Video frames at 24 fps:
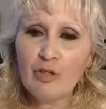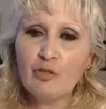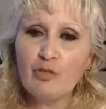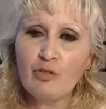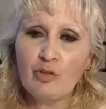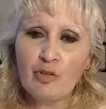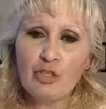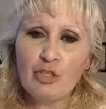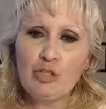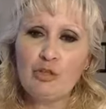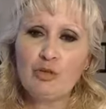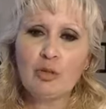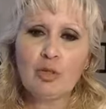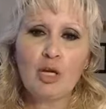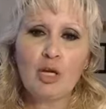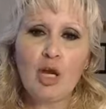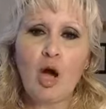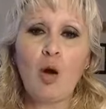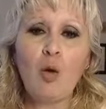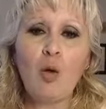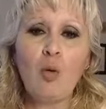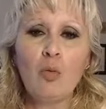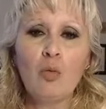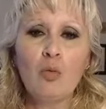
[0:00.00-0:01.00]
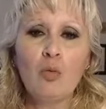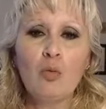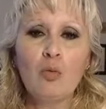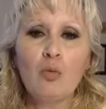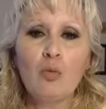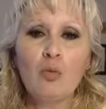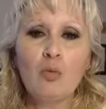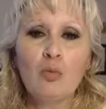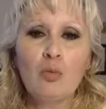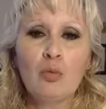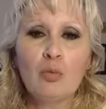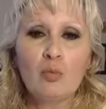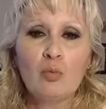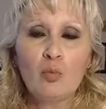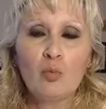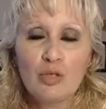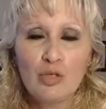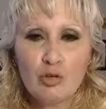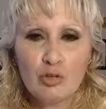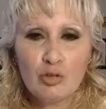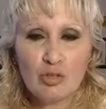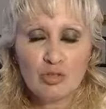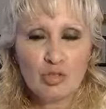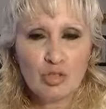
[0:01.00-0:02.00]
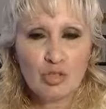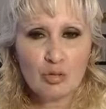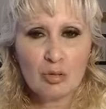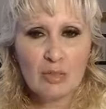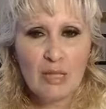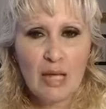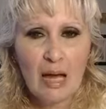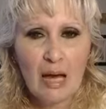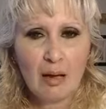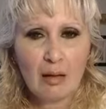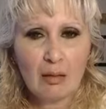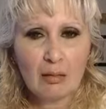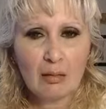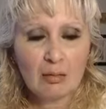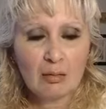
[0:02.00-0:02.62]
for you to go when you can do that?